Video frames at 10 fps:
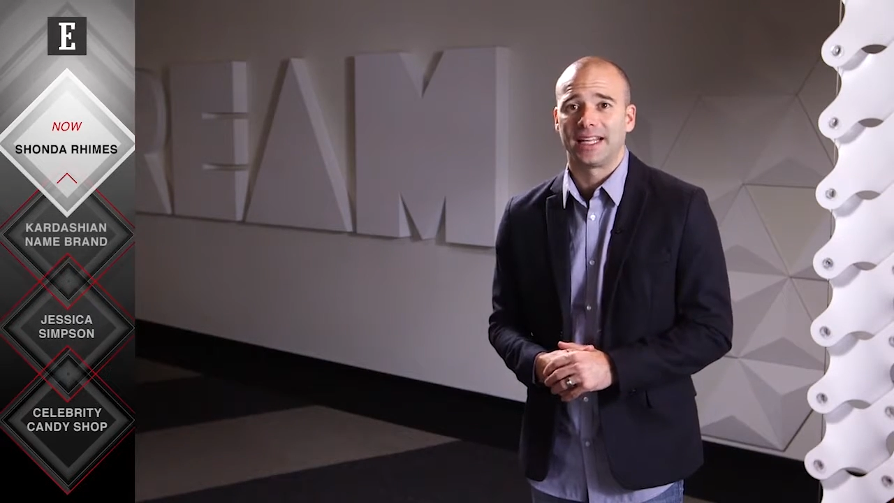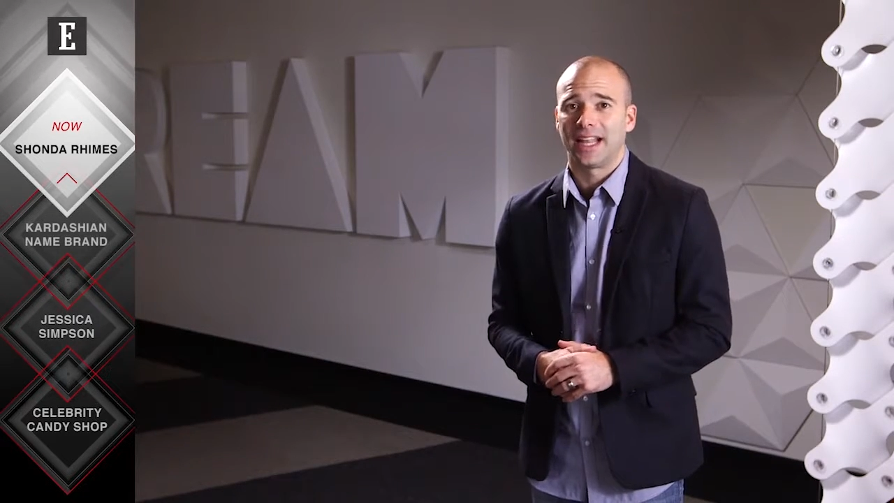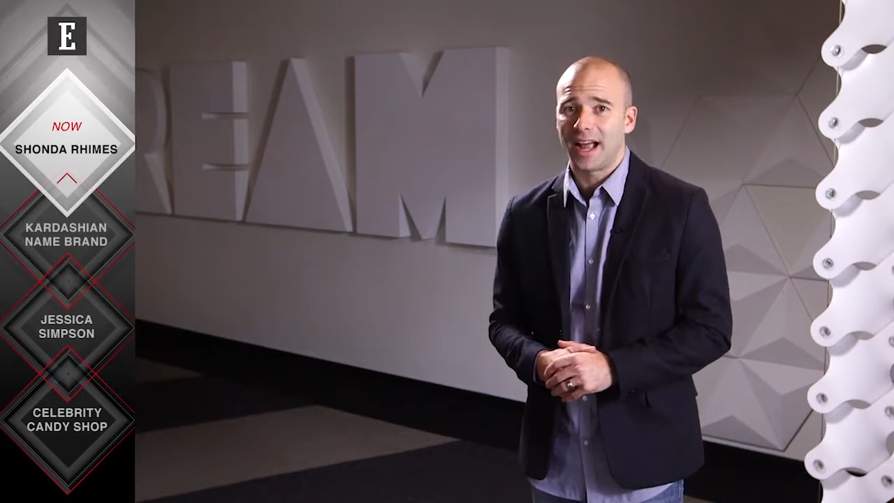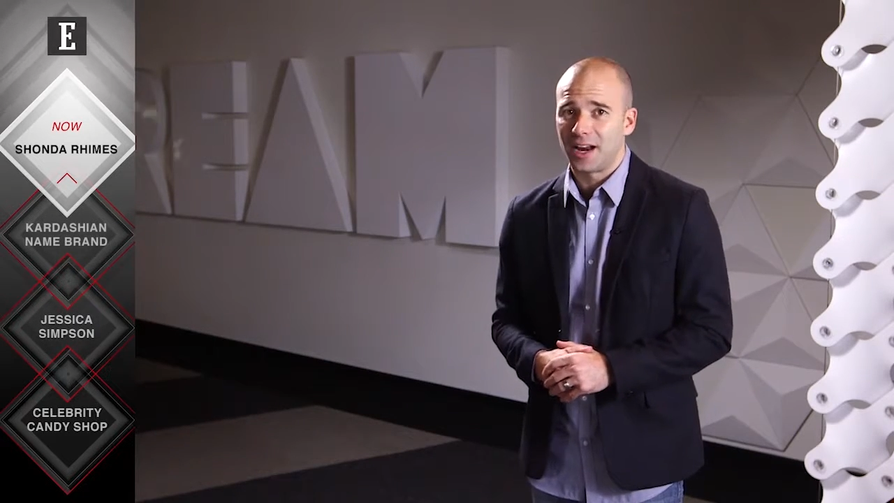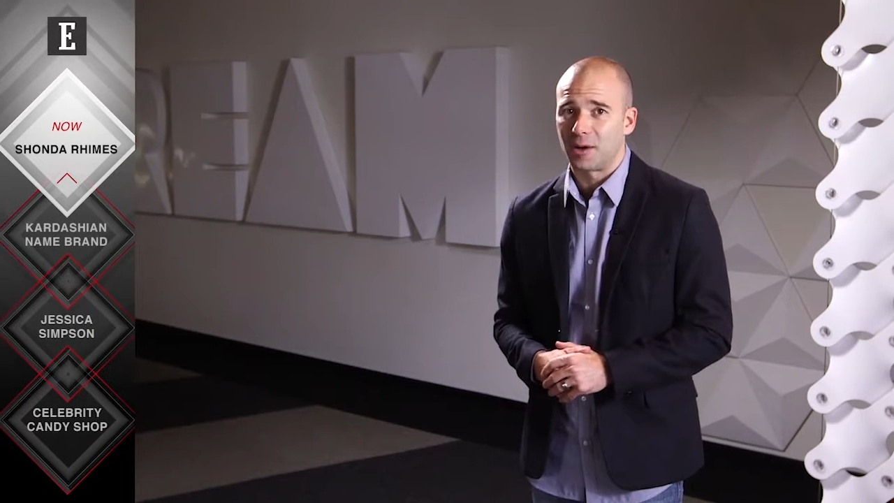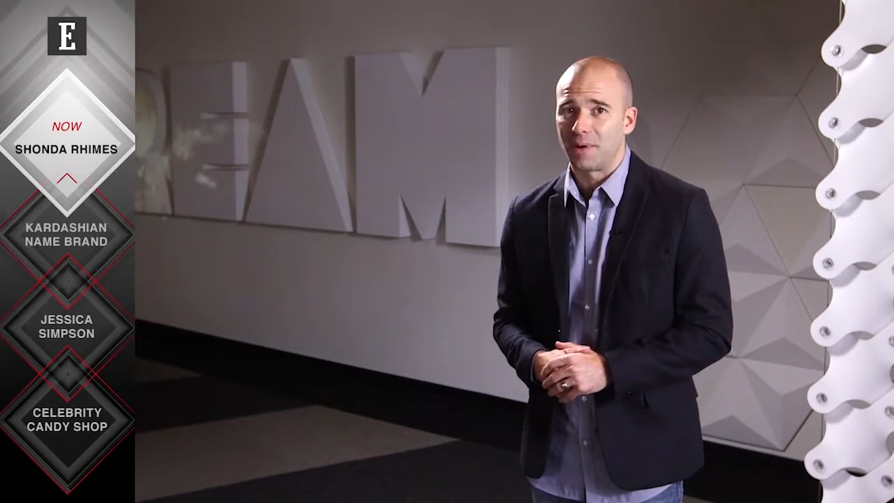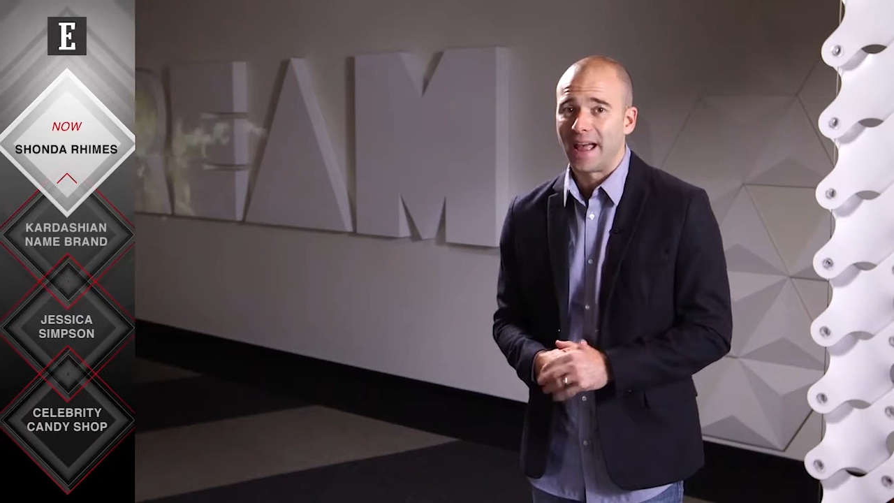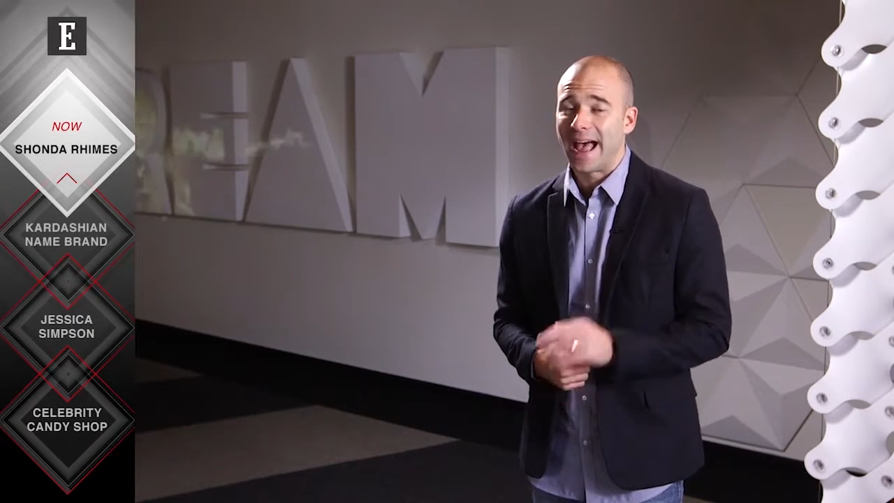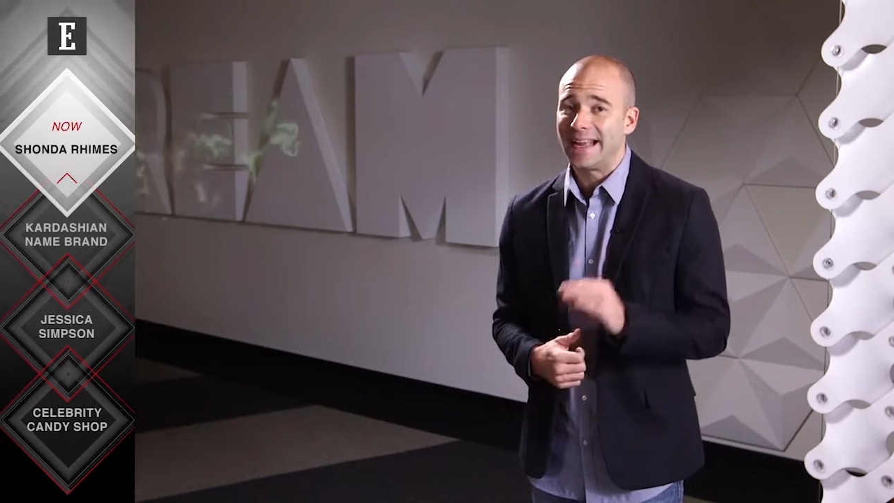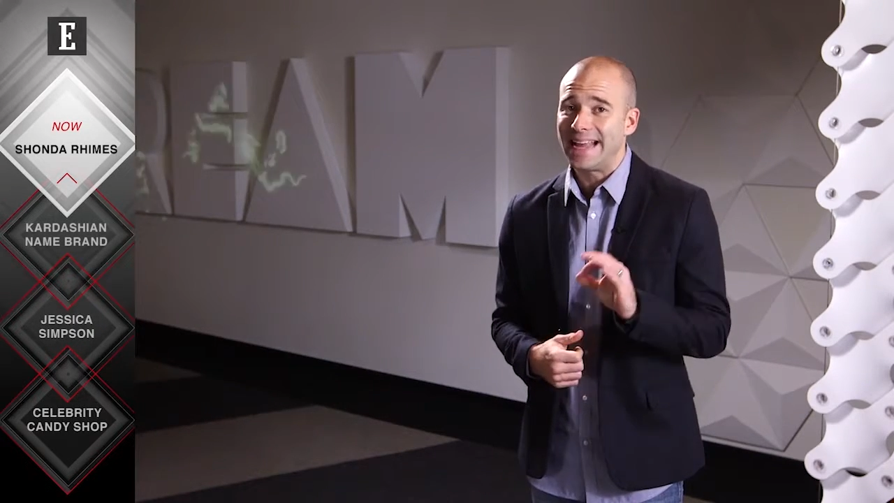lineup
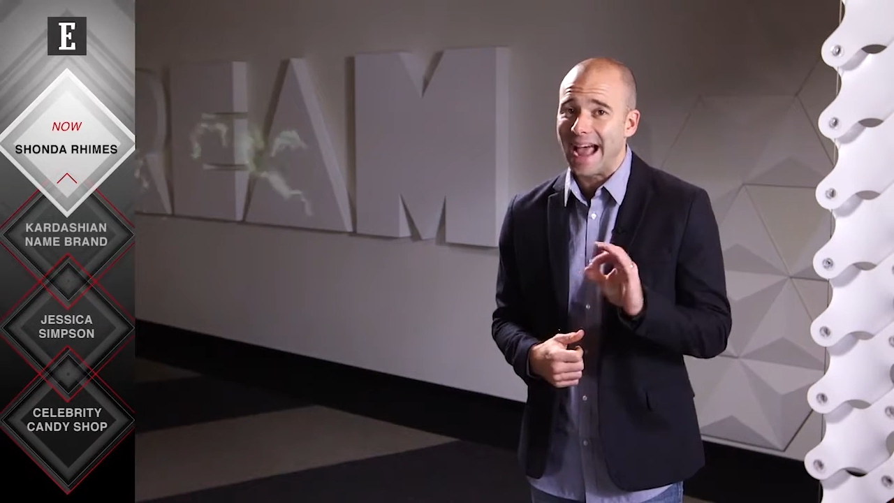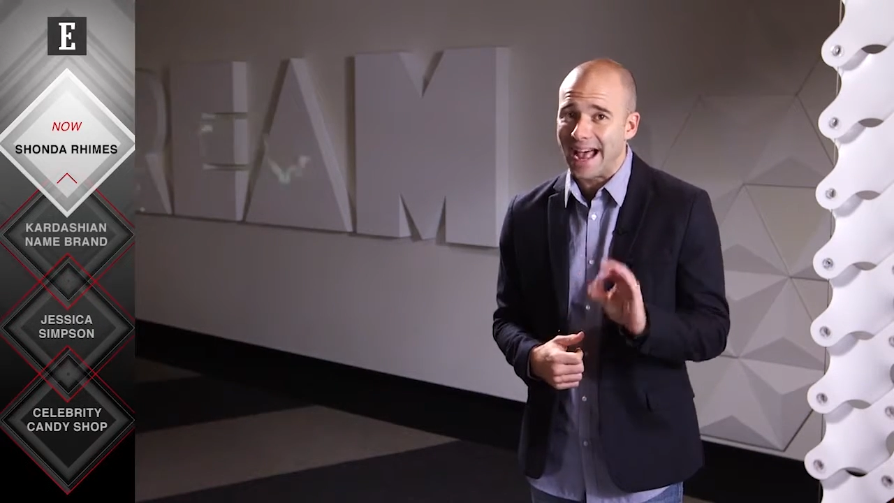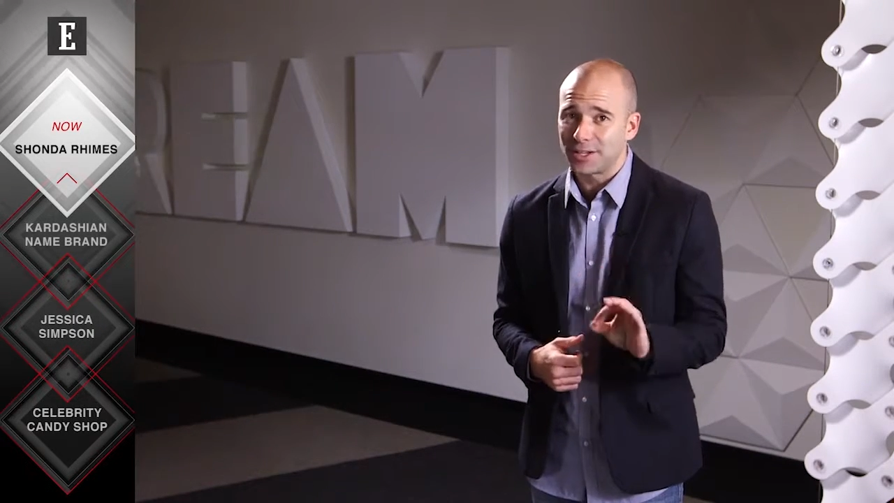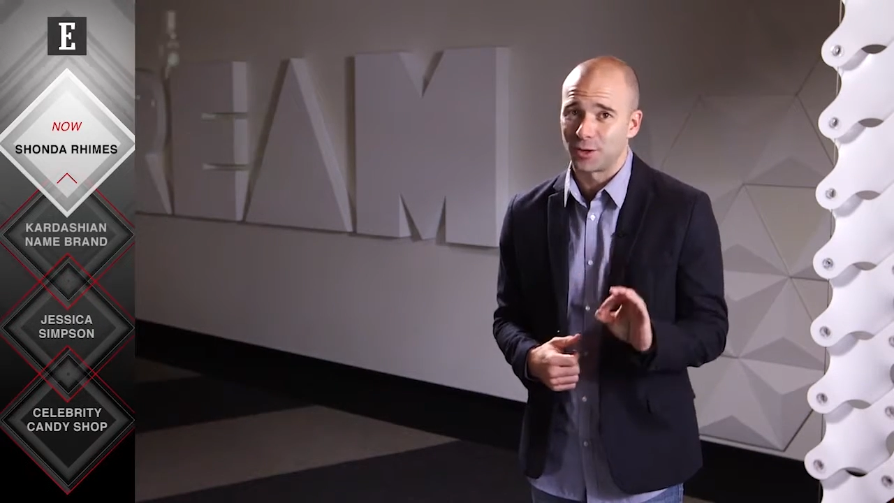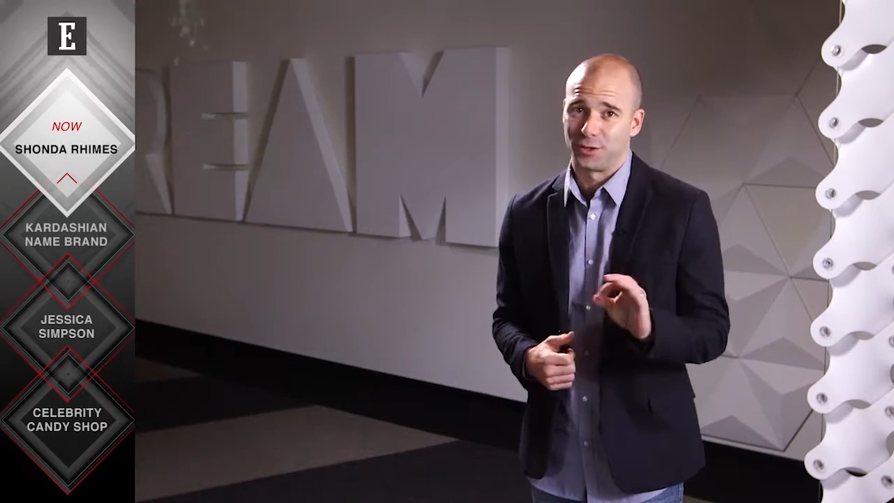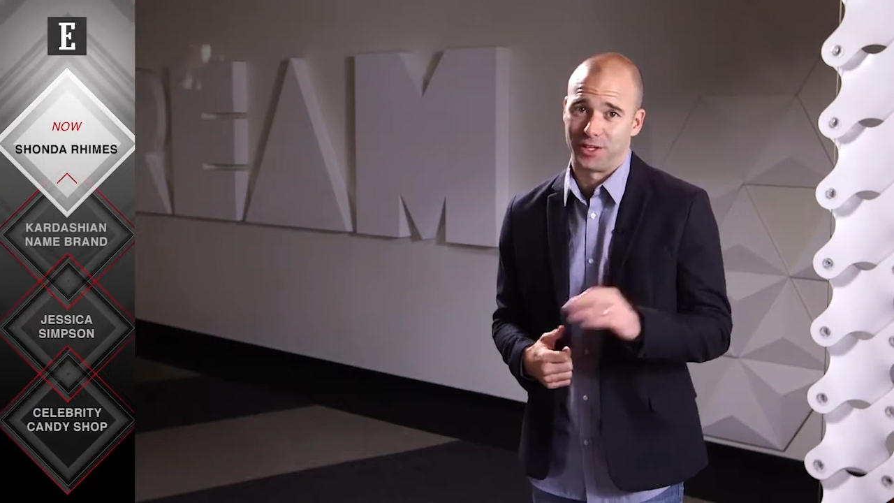had to ask